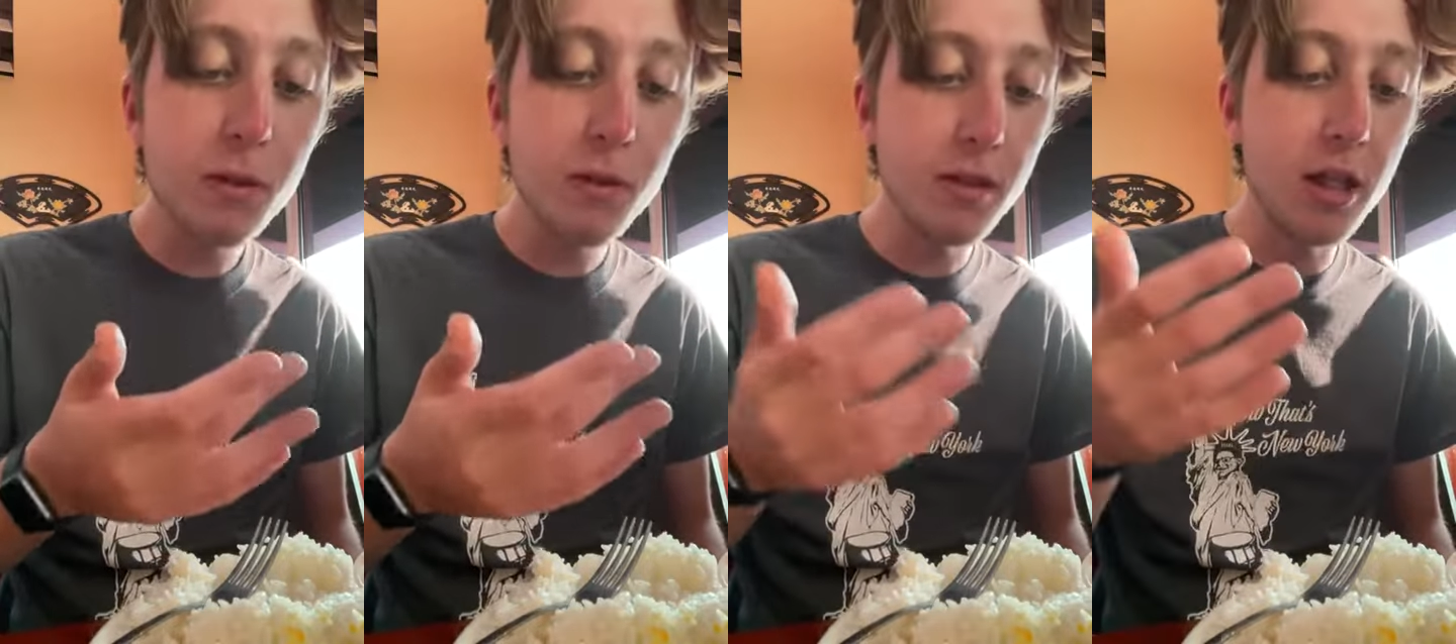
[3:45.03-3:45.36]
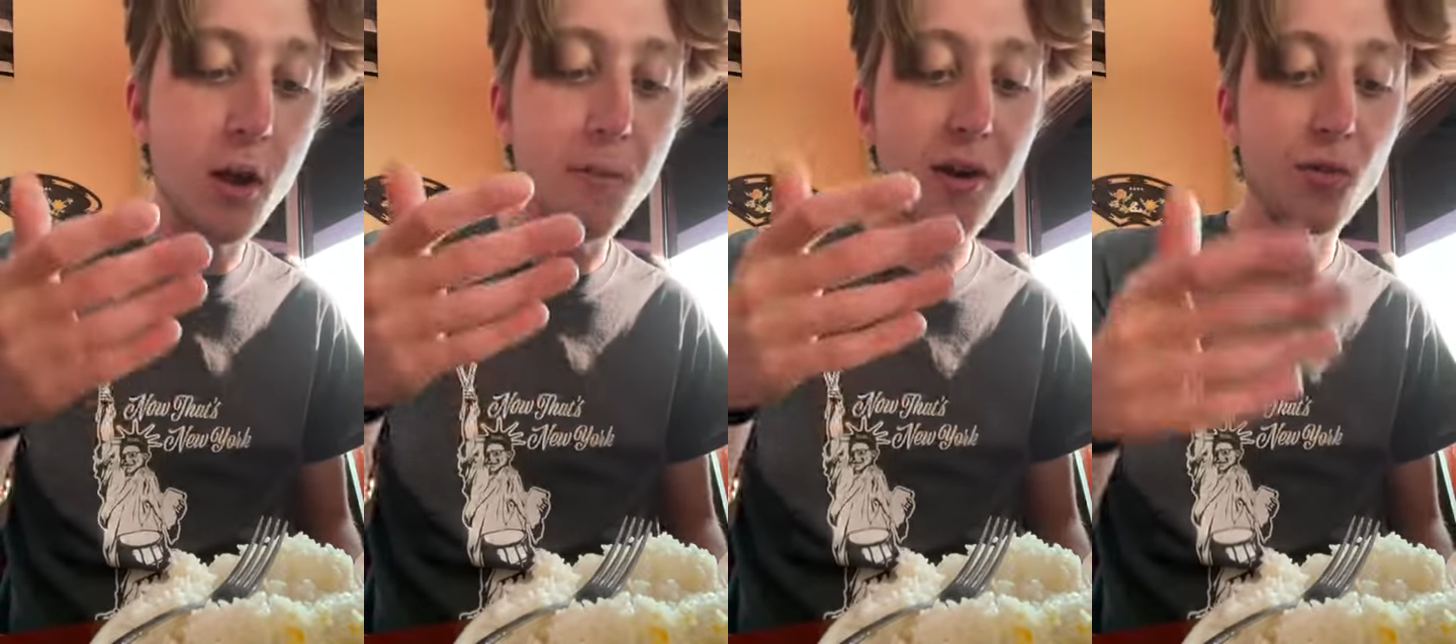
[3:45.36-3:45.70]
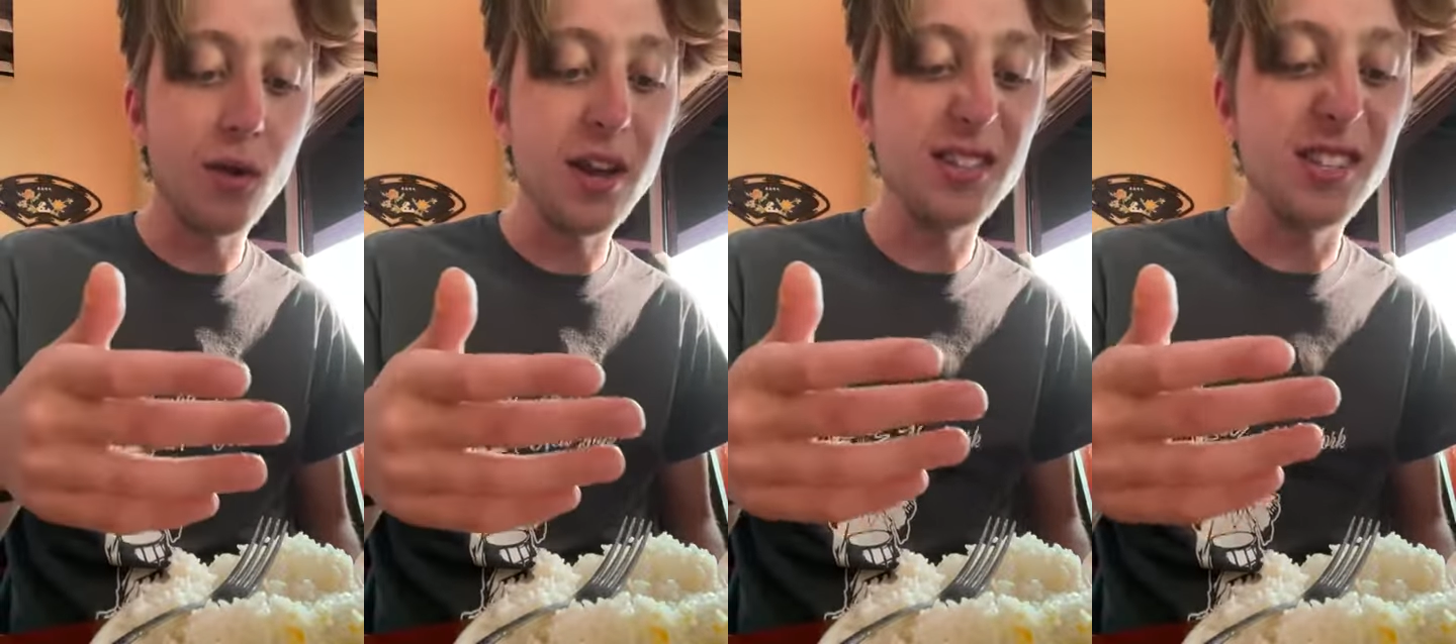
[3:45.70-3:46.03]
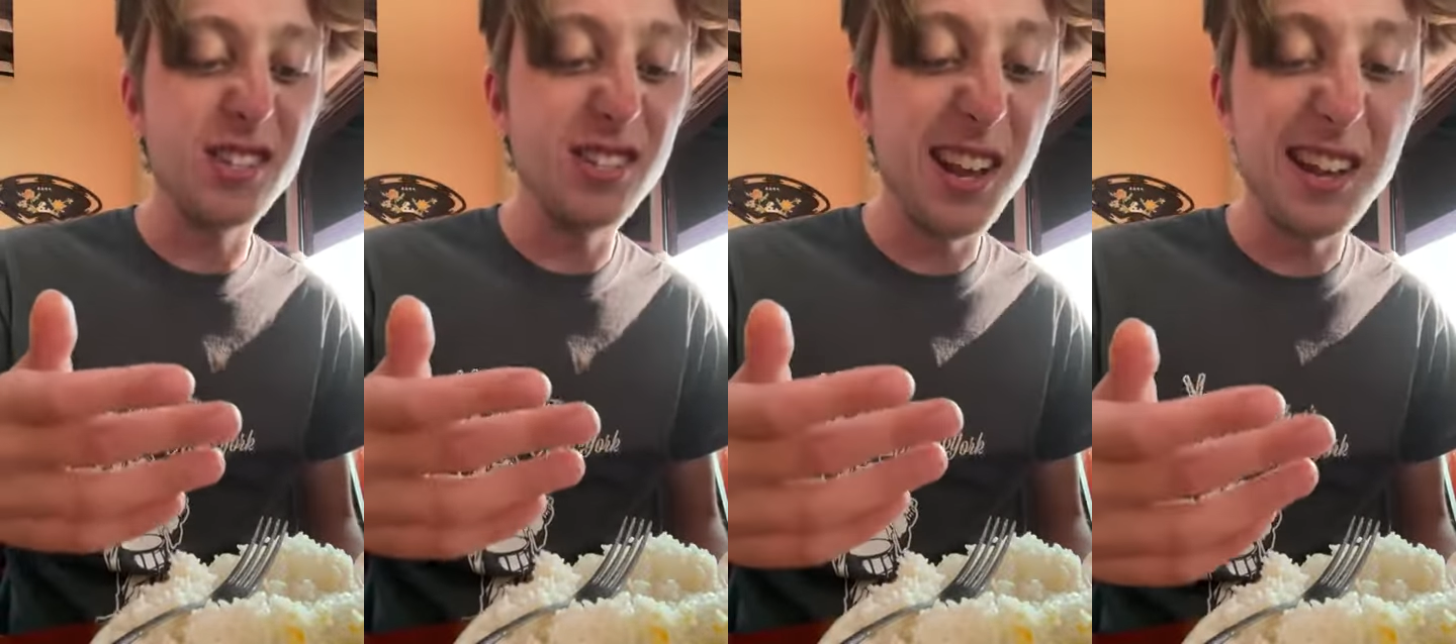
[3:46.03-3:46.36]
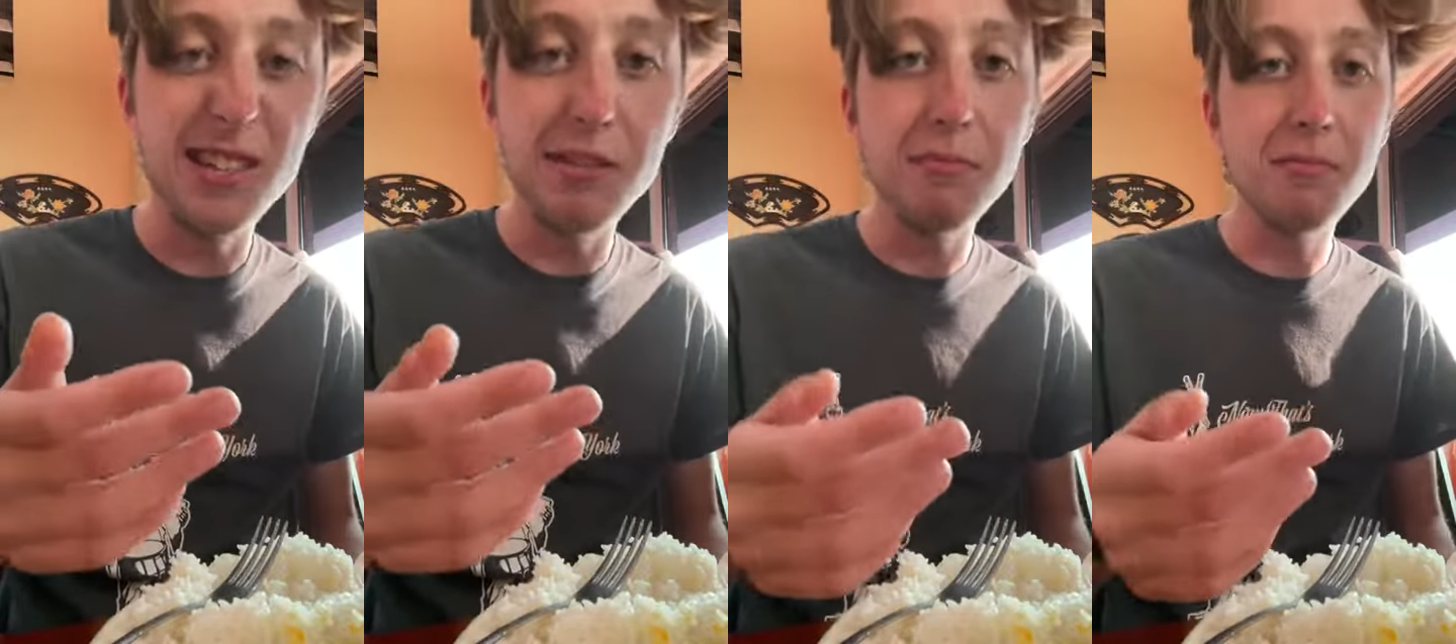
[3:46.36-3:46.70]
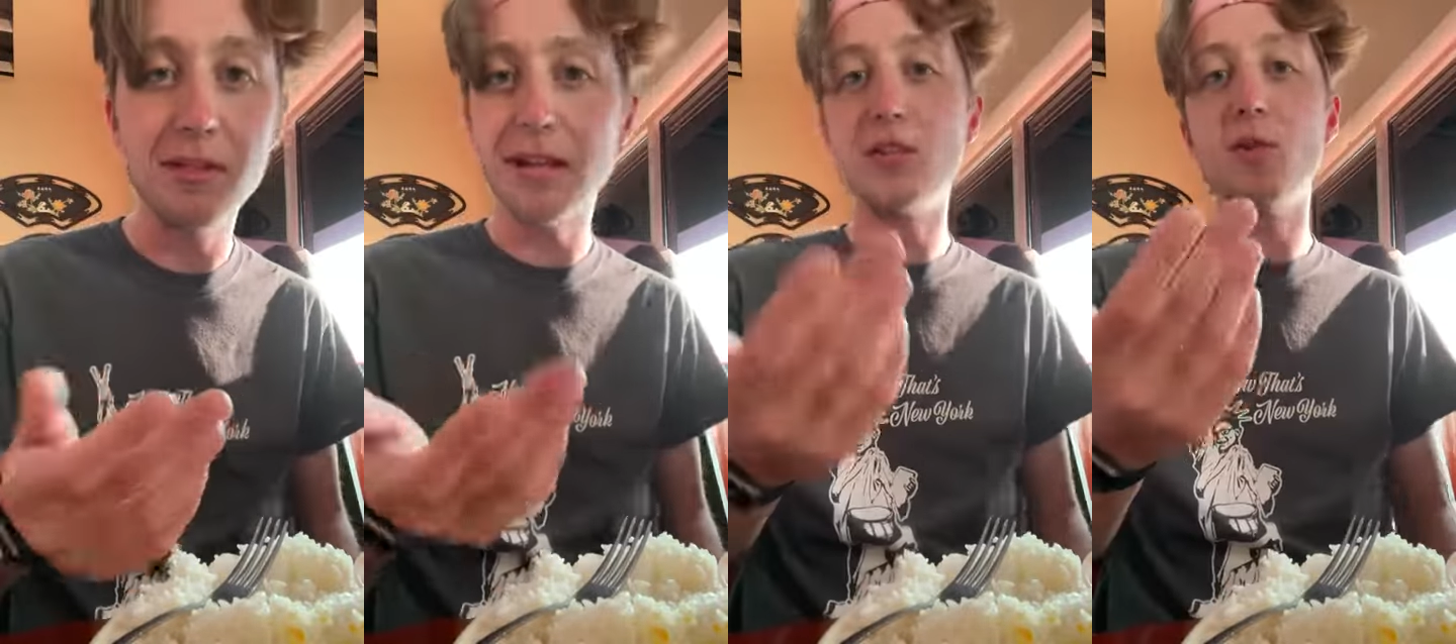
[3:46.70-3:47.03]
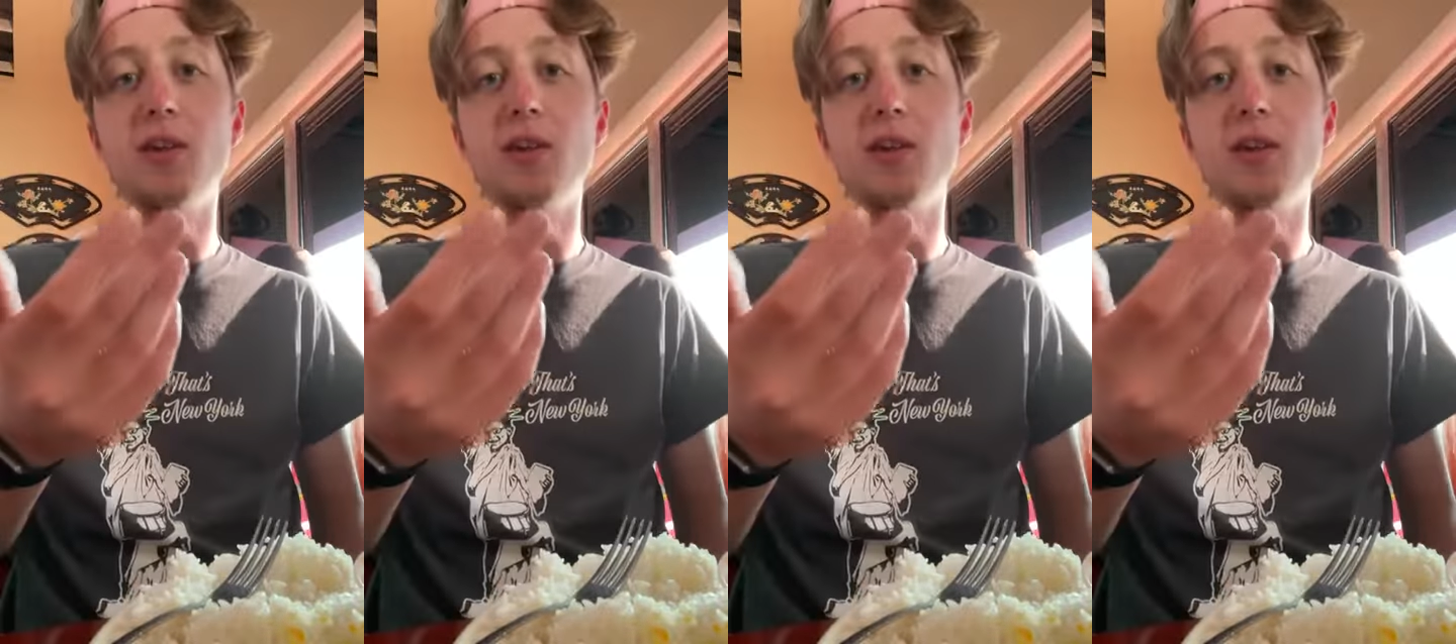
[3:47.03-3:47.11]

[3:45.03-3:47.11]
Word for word: now my rice is tainted, but that's